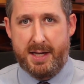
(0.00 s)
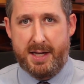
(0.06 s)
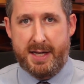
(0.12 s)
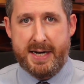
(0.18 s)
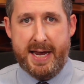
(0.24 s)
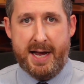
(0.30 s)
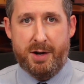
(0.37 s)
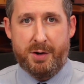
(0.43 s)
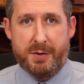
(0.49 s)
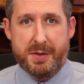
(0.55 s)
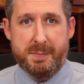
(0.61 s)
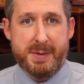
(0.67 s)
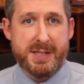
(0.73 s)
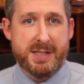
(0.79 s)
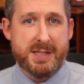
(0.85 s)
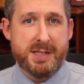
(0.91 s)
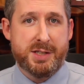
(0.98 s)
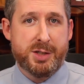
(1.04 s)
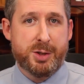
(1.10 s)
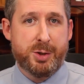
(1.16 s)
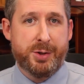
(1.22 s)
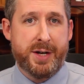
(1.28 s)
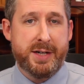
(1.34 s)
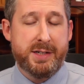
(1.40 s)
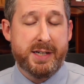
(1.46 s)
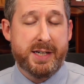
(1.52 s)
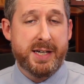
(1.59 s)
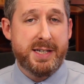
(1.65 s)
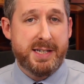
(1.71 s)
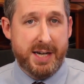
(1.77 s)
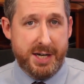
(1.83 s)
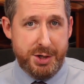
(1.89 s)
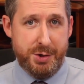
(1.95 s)
and now the business is looking to
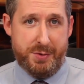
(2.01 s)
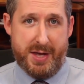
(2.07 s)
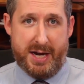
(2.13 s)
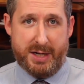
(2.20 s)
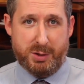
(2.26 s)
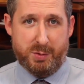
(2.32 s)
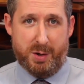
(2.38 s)
continue that